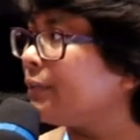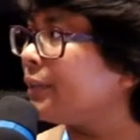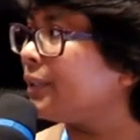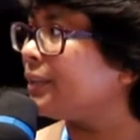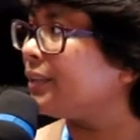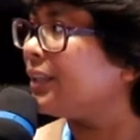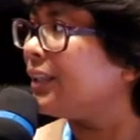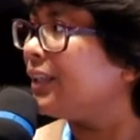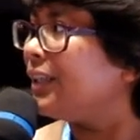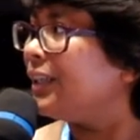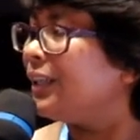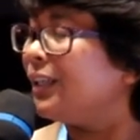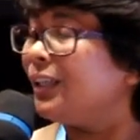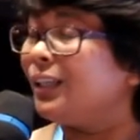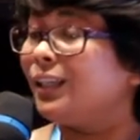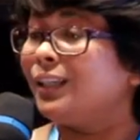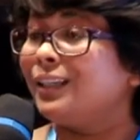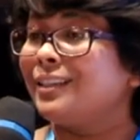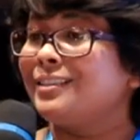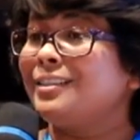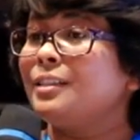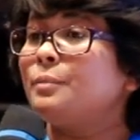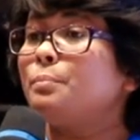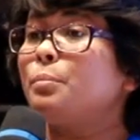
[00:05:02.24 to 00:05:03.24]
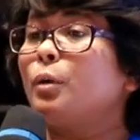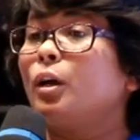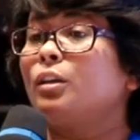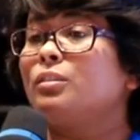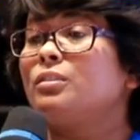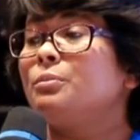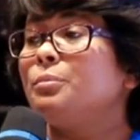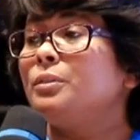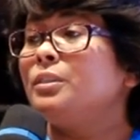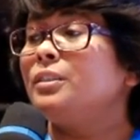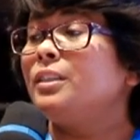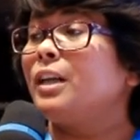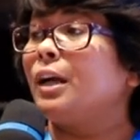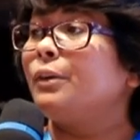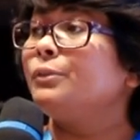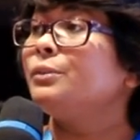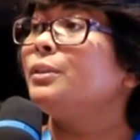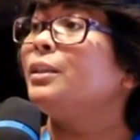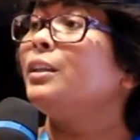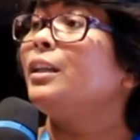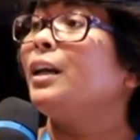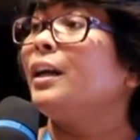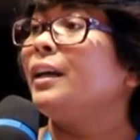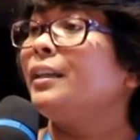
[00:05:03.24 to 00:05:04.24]
it. Is it possible
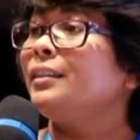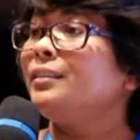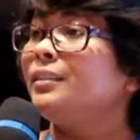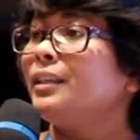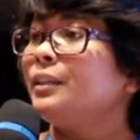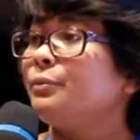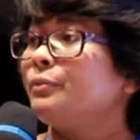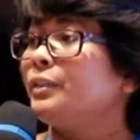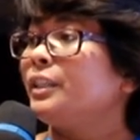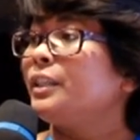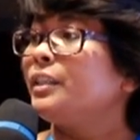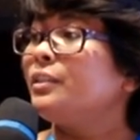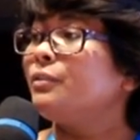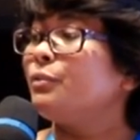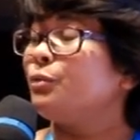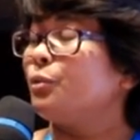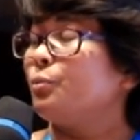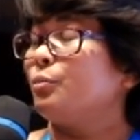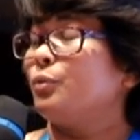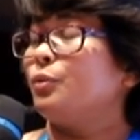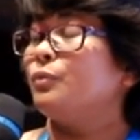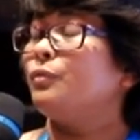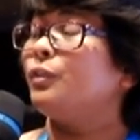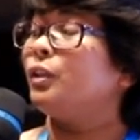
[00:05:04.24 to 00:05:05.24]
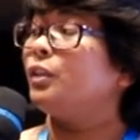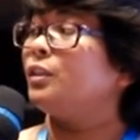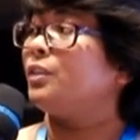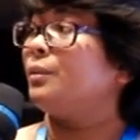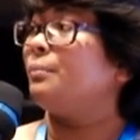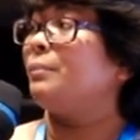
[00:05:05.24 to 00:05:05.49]
down the line that we can remove all the